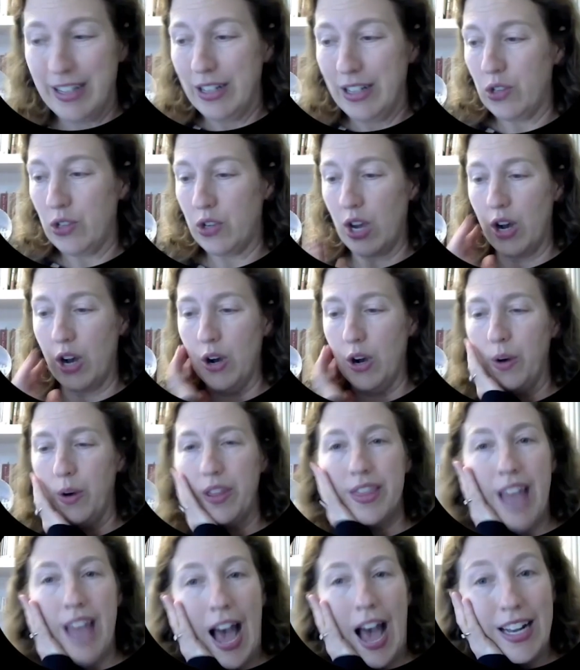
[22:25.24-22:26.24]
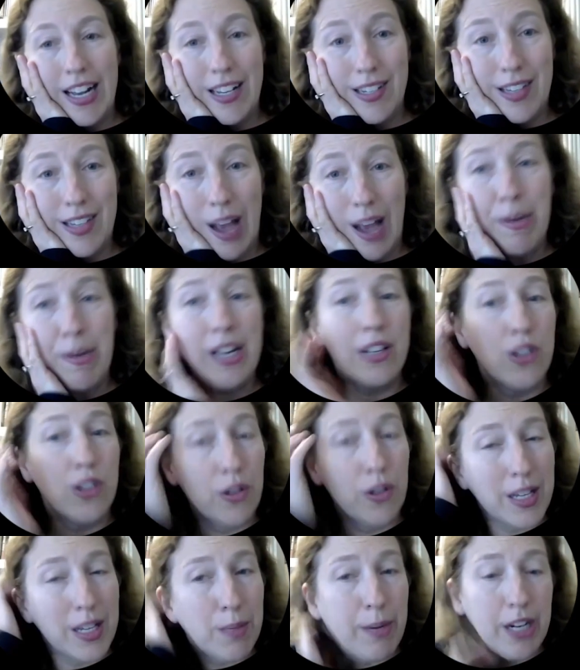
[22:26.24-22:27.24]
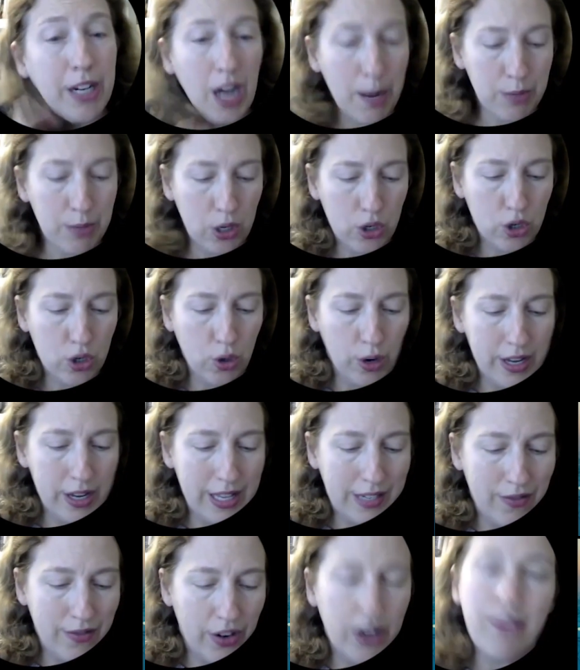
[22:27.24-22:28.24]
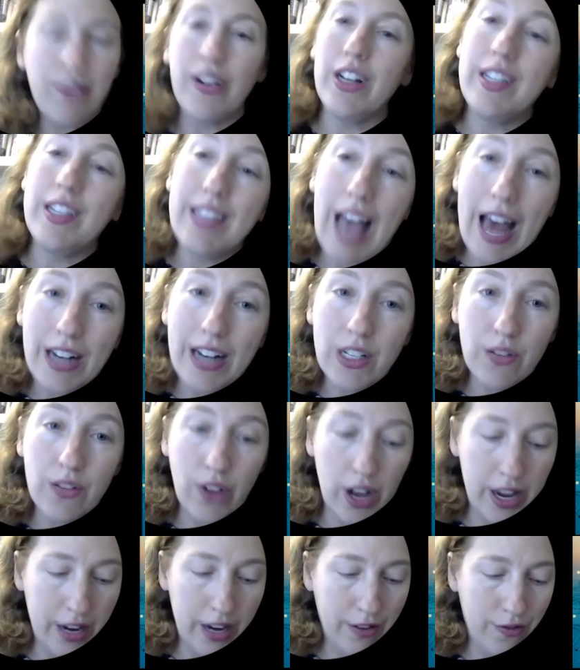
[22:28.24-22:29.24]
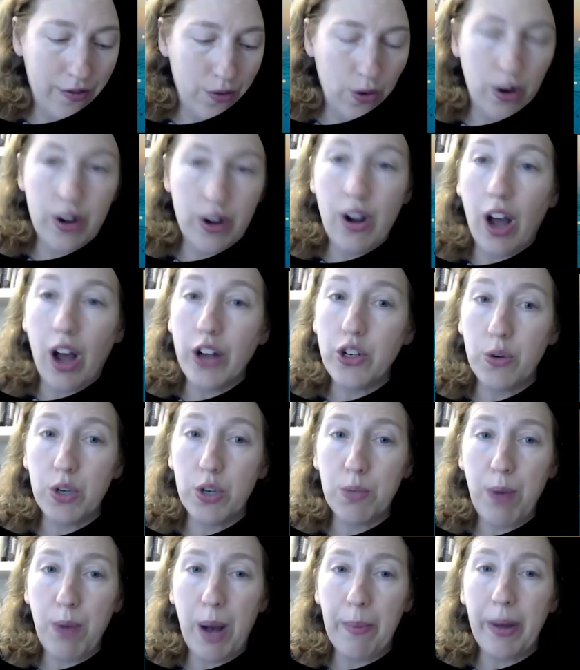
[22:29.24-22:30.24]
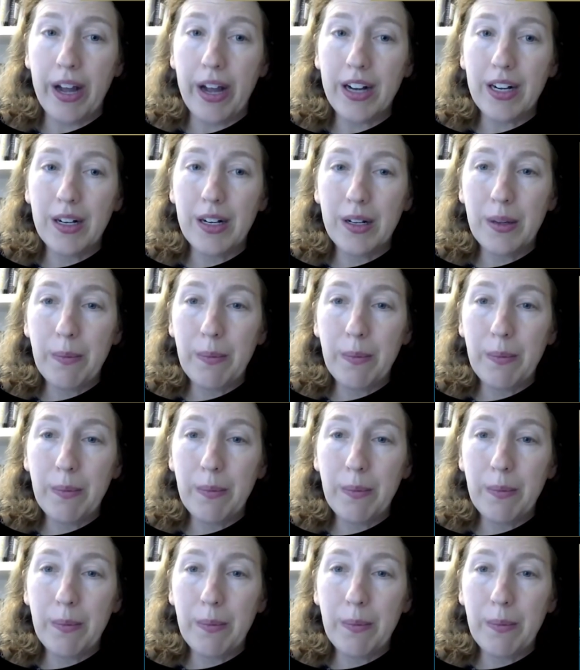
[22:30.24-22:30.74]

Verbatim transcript: So that is, so this becomes a story that's very, very satisfying for a non-Jewish public.